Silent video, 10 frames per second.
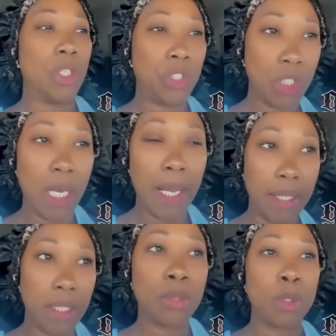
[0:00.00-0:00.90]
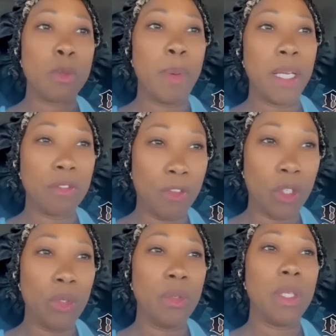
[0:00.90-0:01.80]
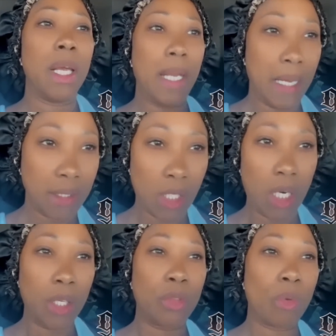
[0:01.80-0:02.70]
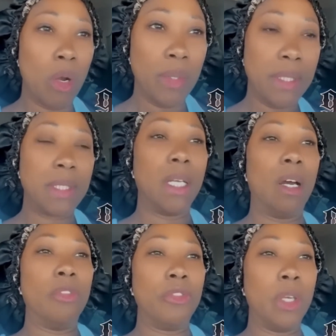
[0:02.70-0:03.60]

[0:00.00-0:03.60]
and she got disrespectful and I started throwing stuff,